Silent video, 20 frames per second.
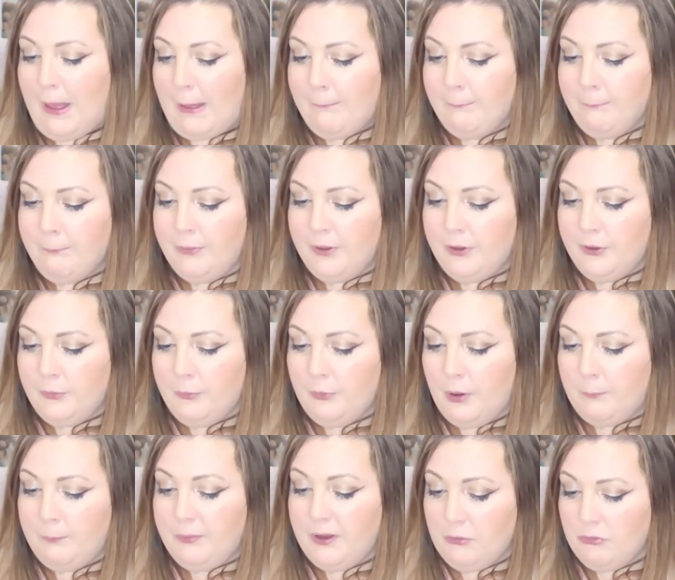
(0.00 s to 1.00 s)

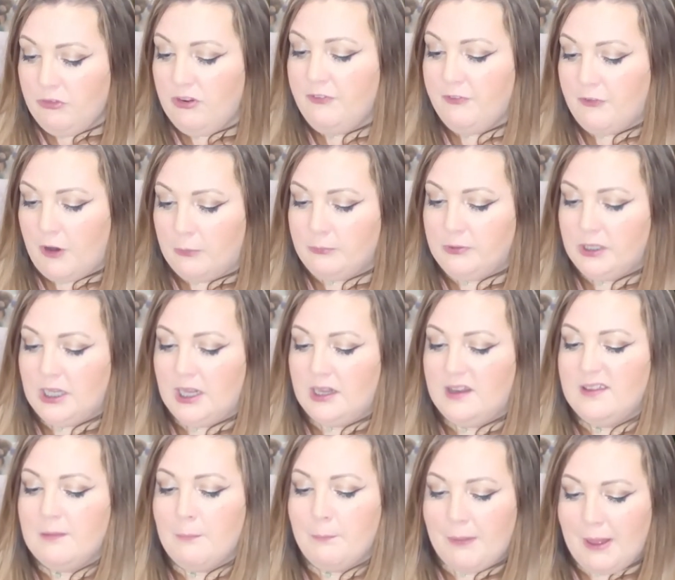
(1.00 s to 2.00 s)
Bamboo Beauty
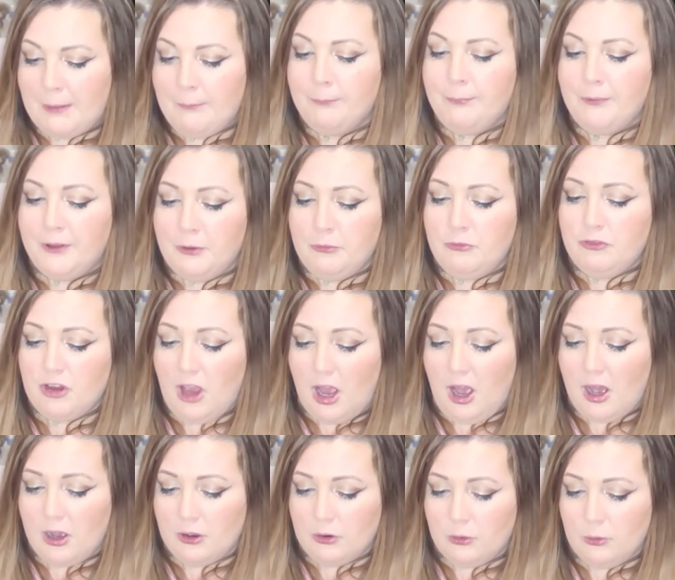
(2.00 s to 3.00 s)
Formulas Bamboo
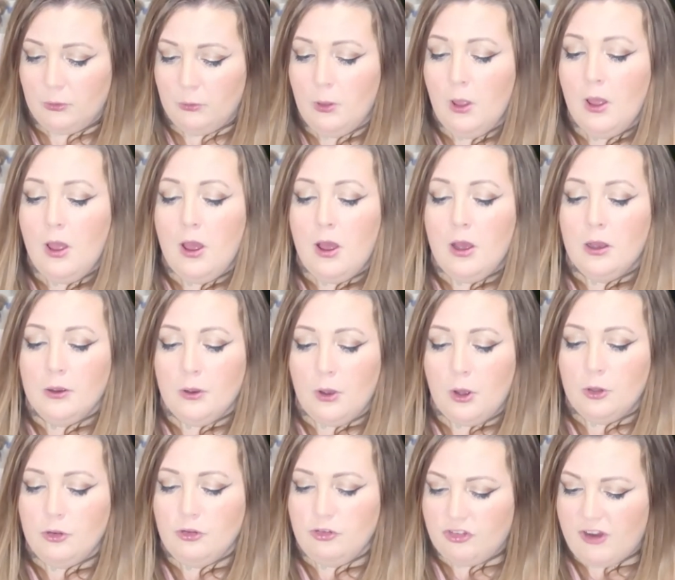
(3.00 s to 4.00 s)
Charcoal
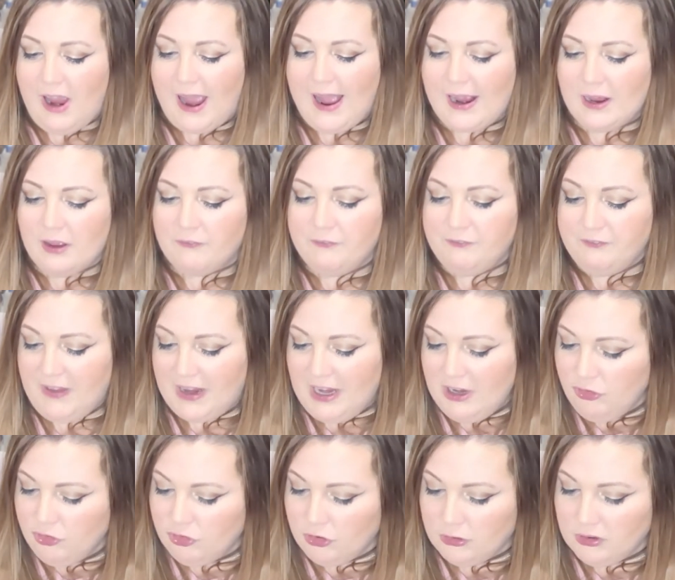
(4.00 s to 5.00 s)
Konjac
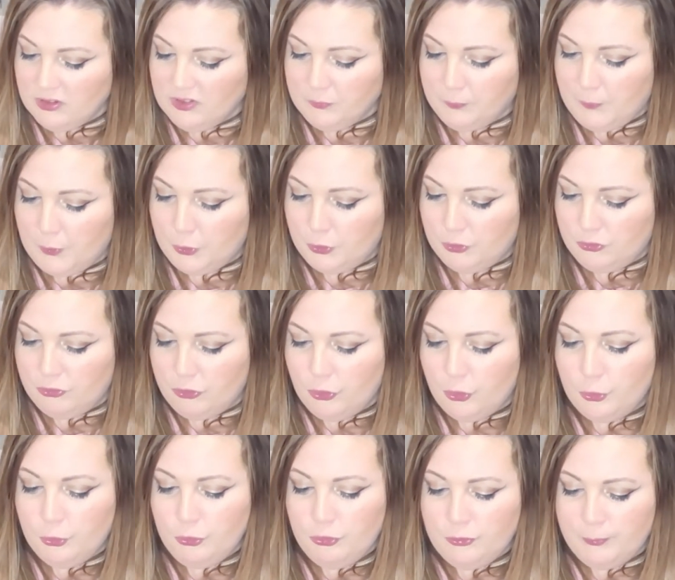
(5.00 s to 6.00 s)
facial sponge
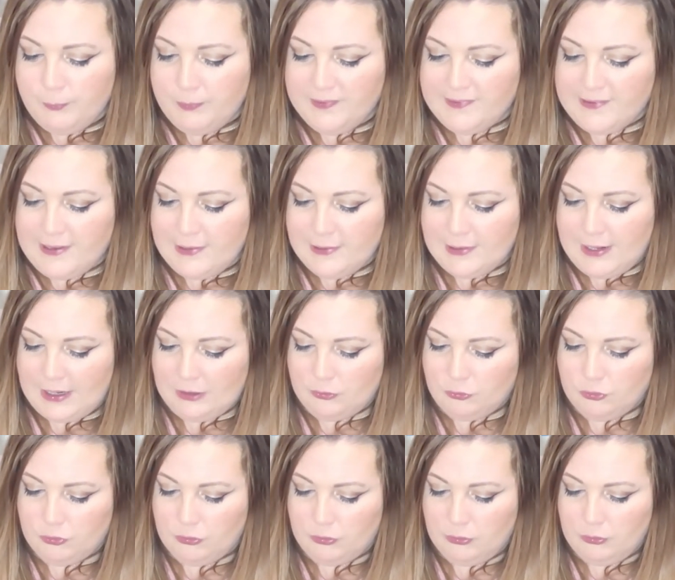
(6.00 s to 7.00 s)
100%
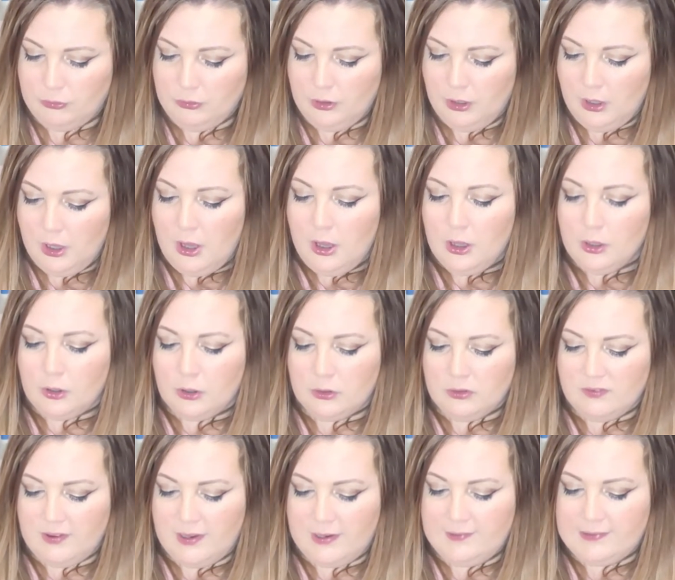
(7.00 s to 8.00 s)
natural
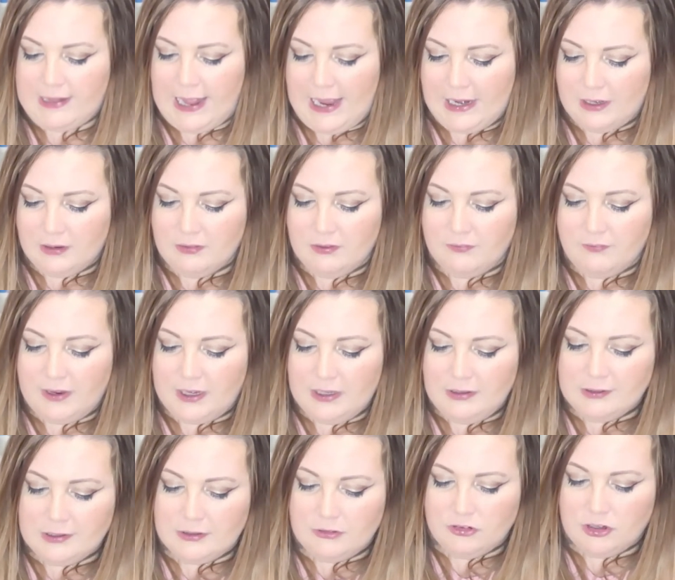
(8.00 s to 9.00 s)
contains
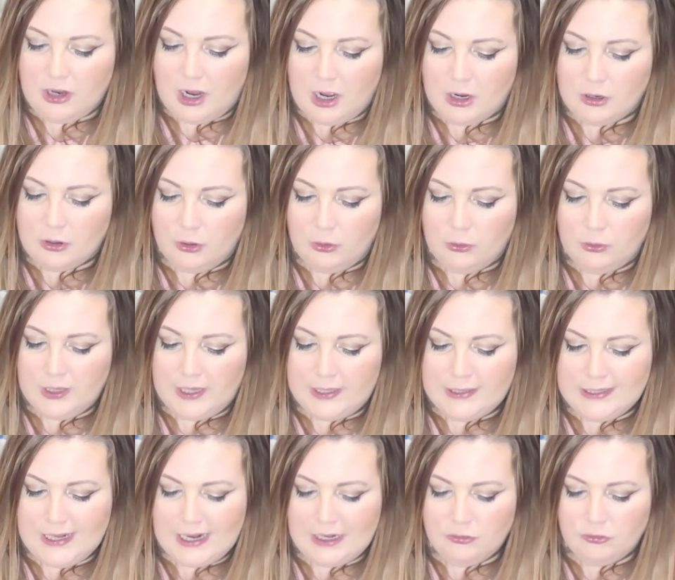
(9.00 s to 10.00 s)
activated charcoal
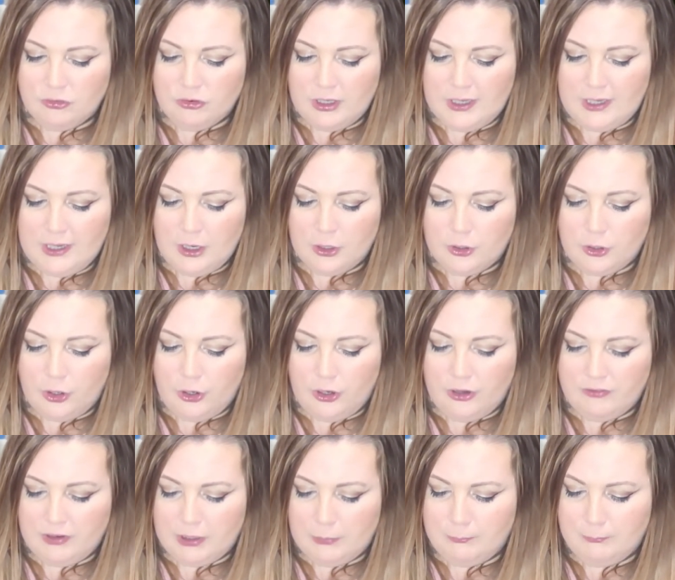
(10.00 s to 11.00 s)
and naturally
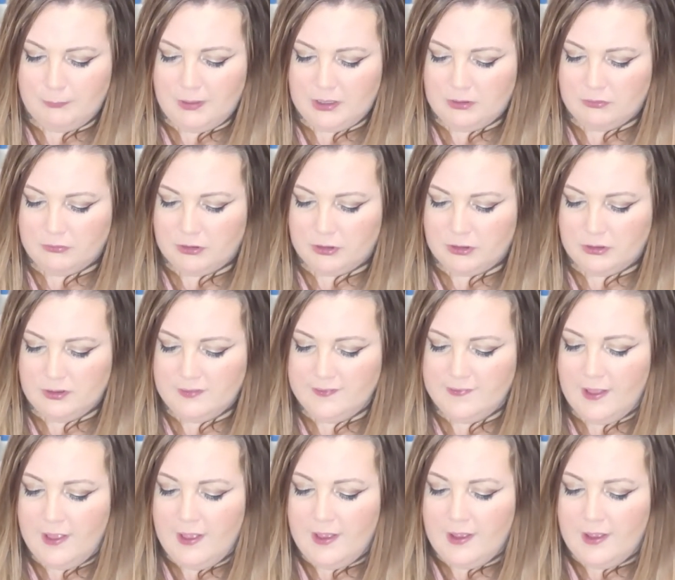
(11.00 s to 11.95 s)
occurring minerals